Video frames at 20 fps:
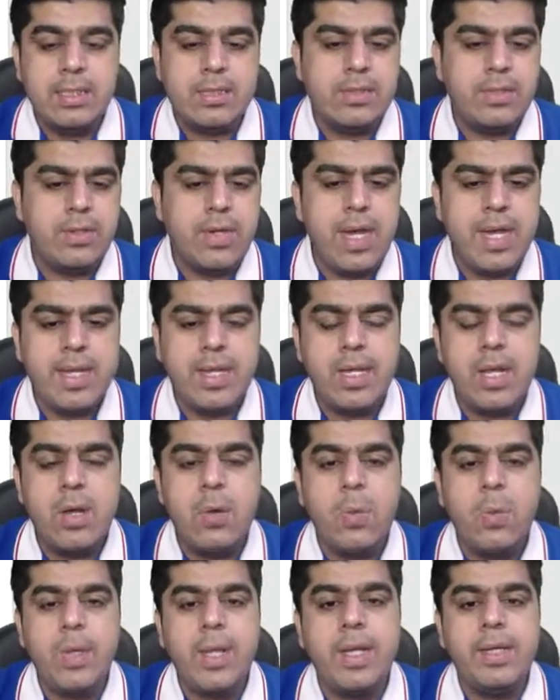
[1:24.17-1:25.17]
So right
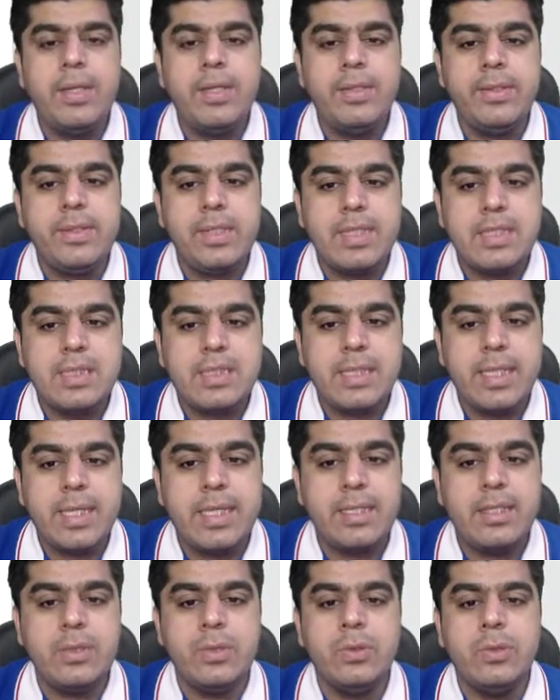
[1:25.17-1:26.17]
now we are
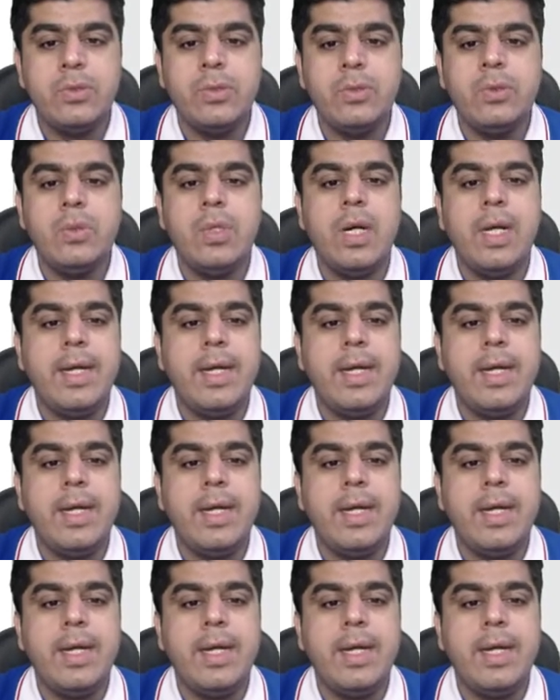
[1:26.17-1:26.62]
interested to